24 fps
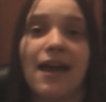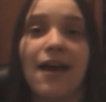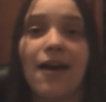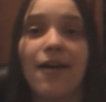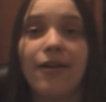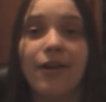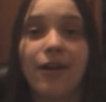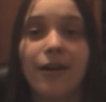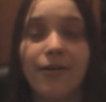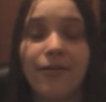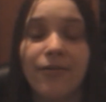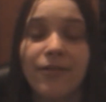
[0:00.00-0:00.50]

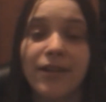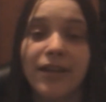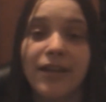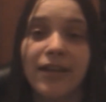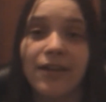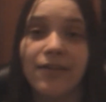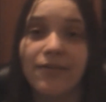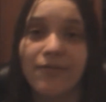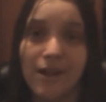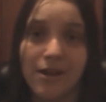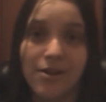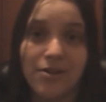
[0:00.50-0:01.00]
out of the
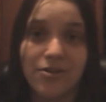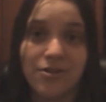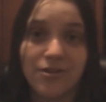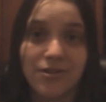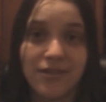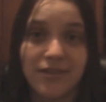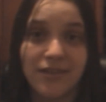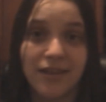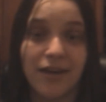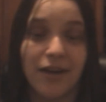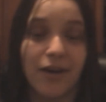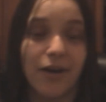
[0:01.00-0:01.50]

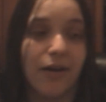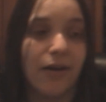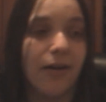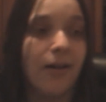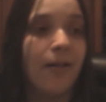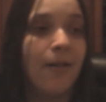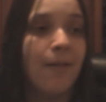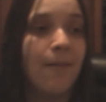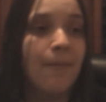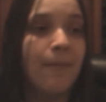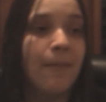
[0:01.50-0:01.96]
convention center,